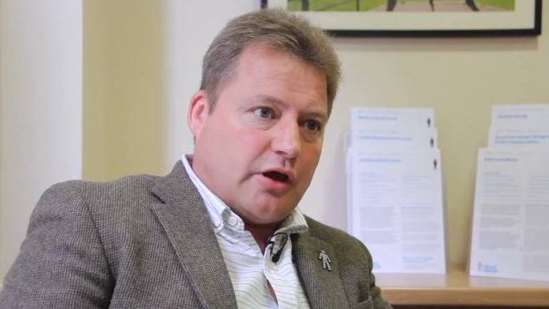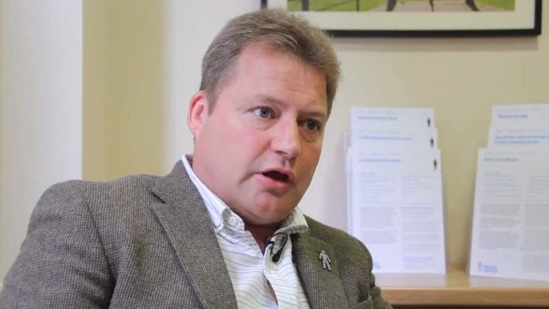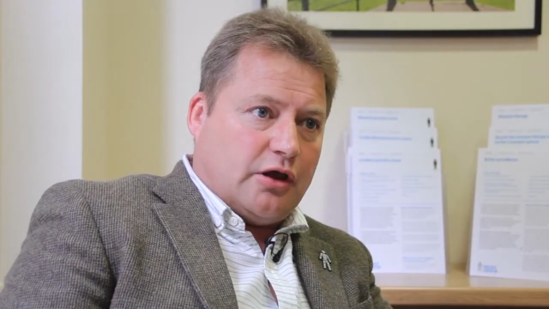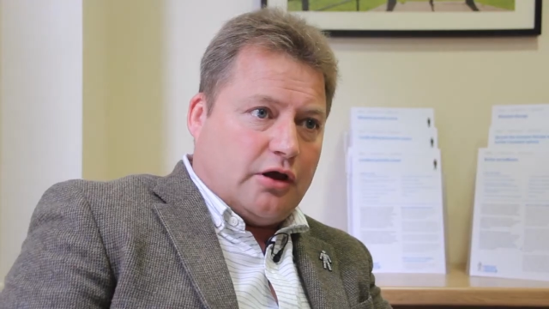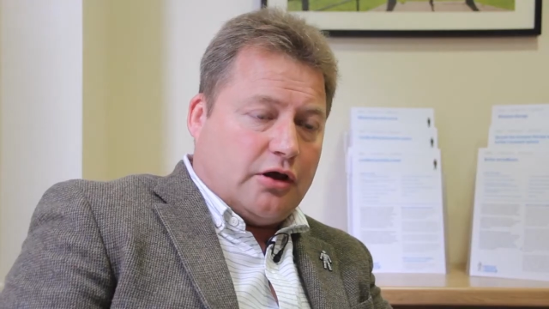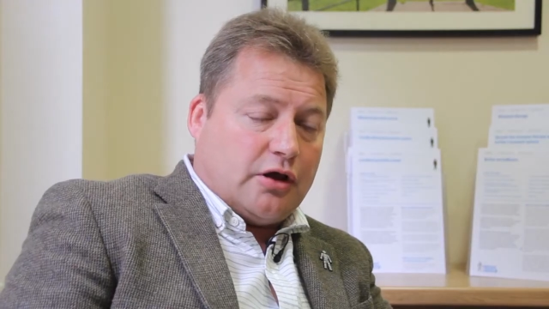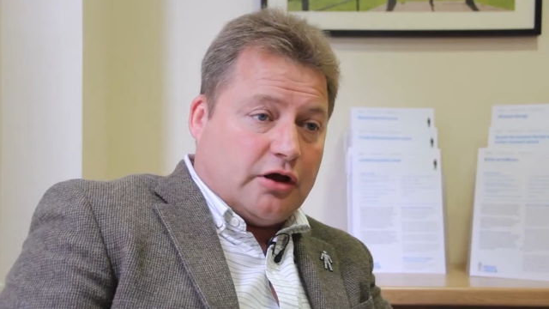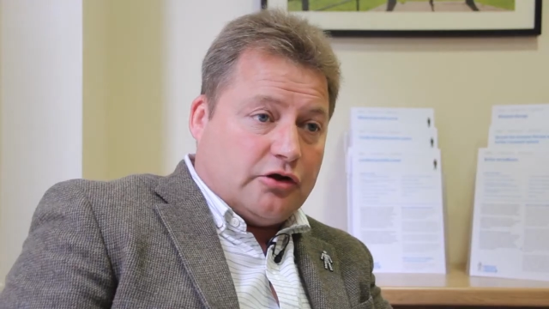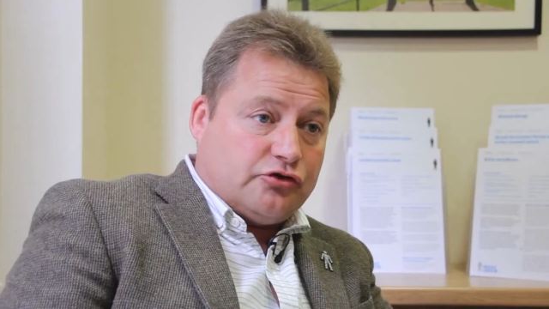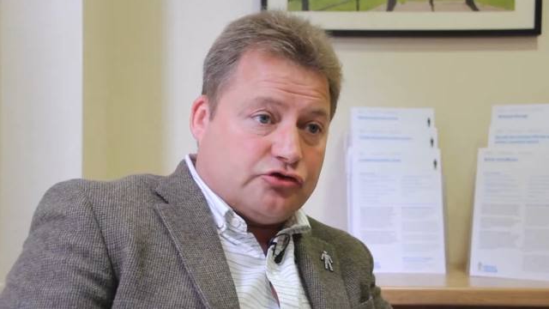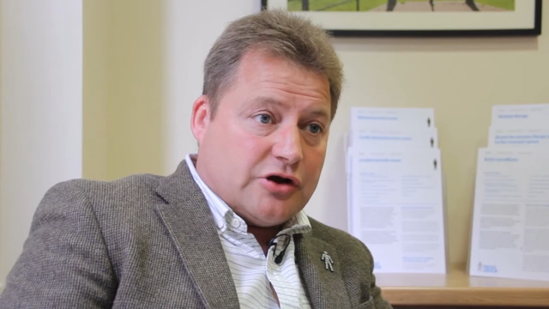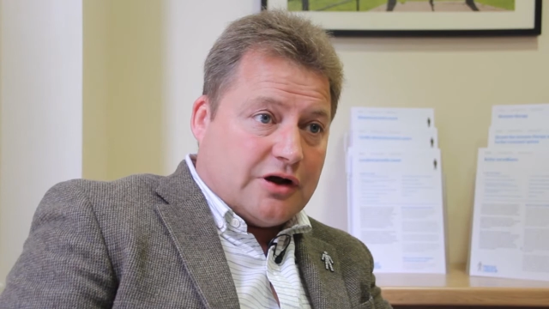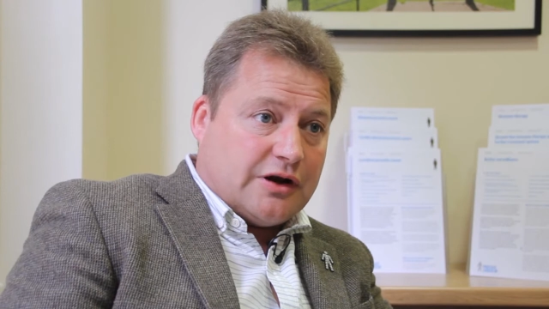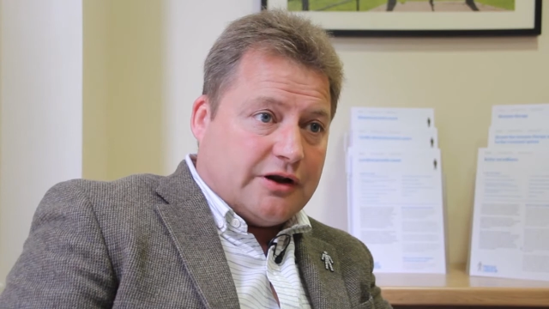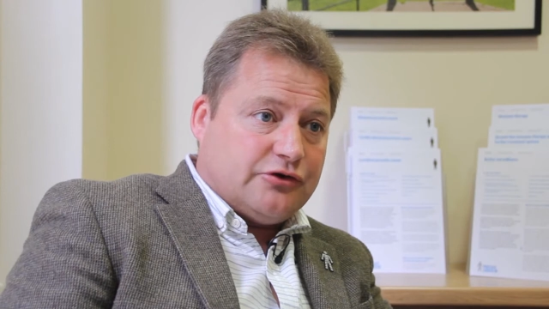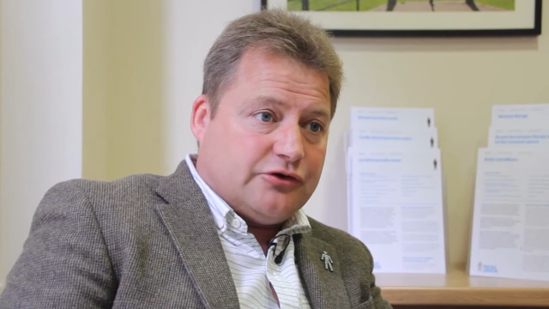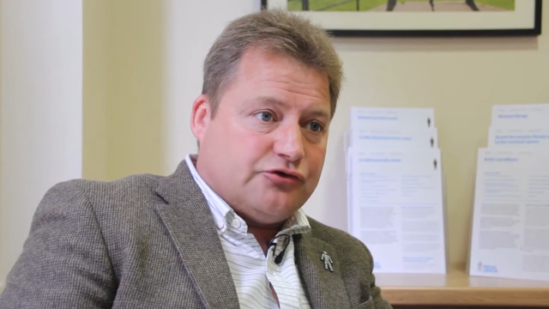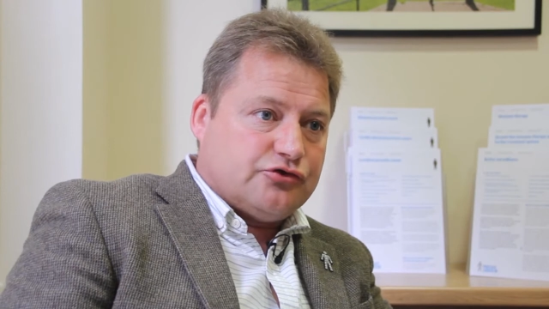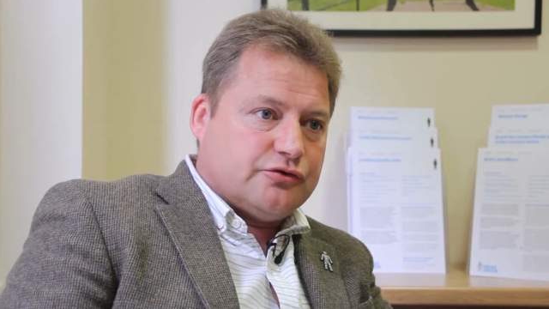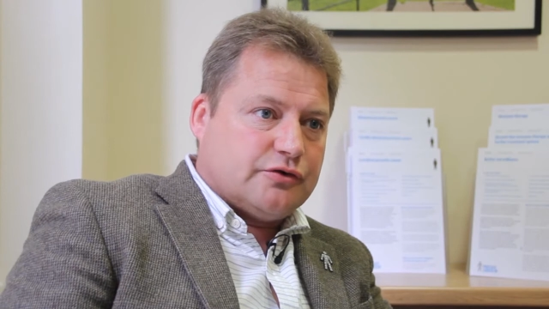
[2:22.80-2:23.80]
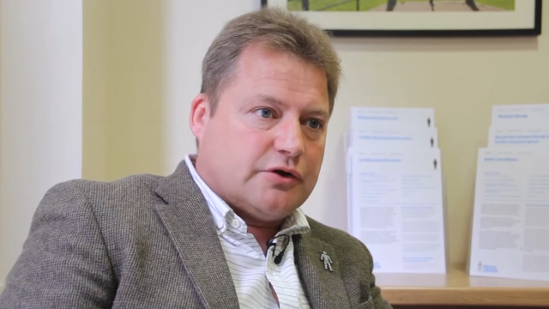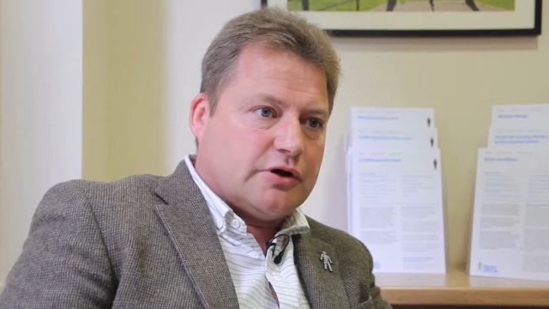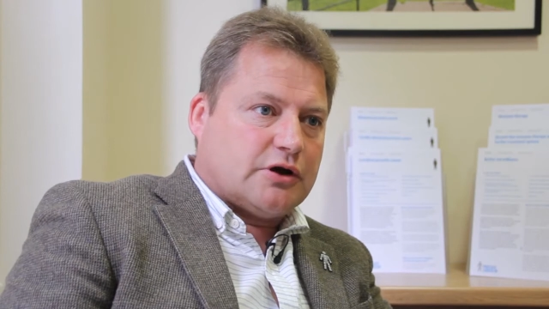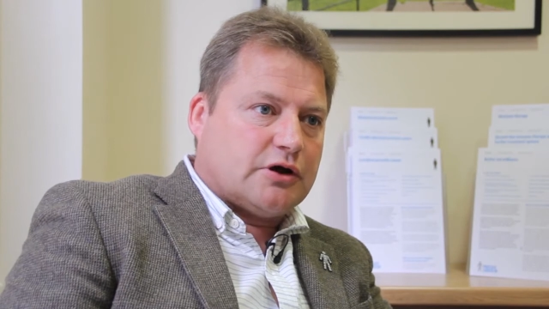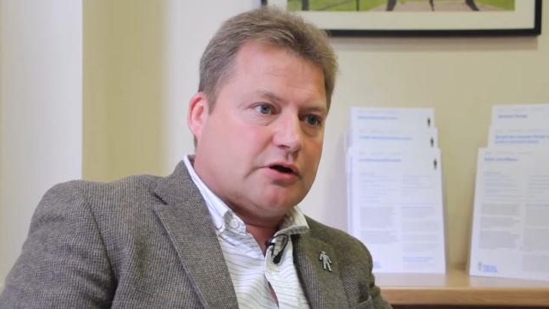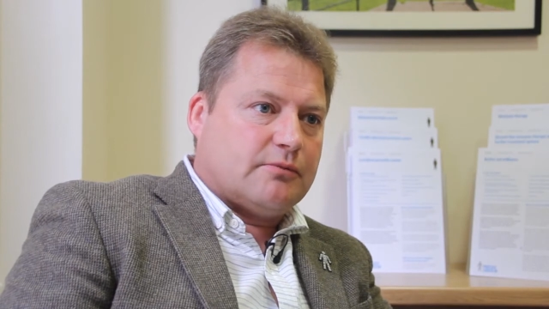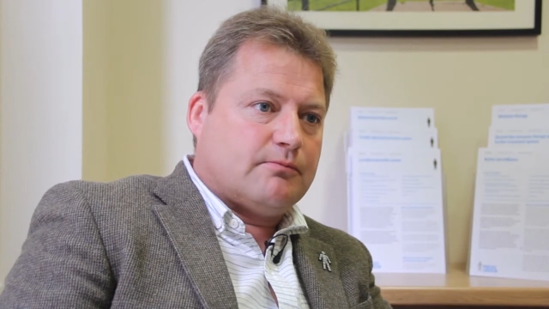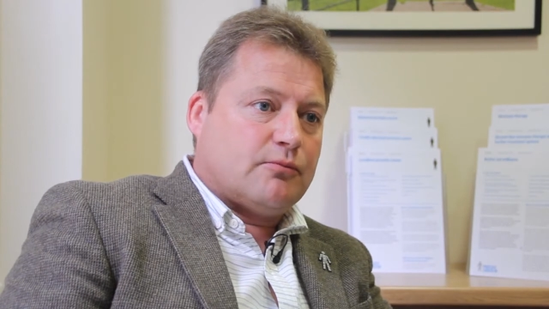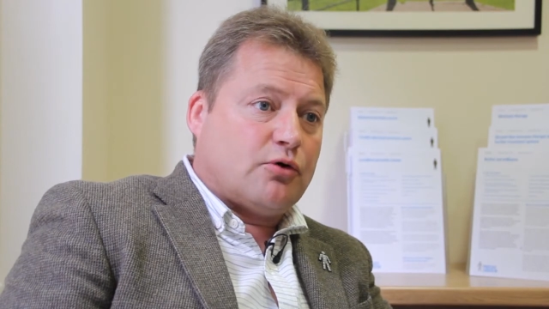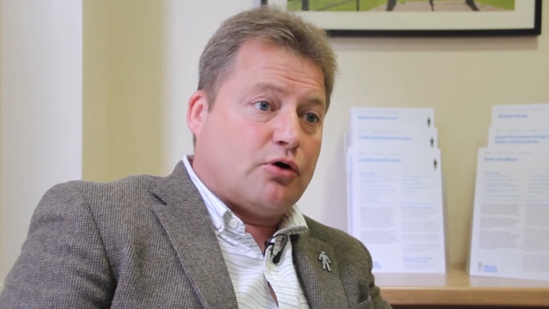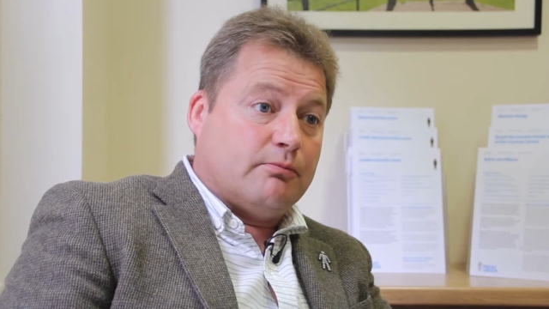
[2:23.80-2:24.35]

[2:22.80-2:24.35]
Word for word: a, a challenge um,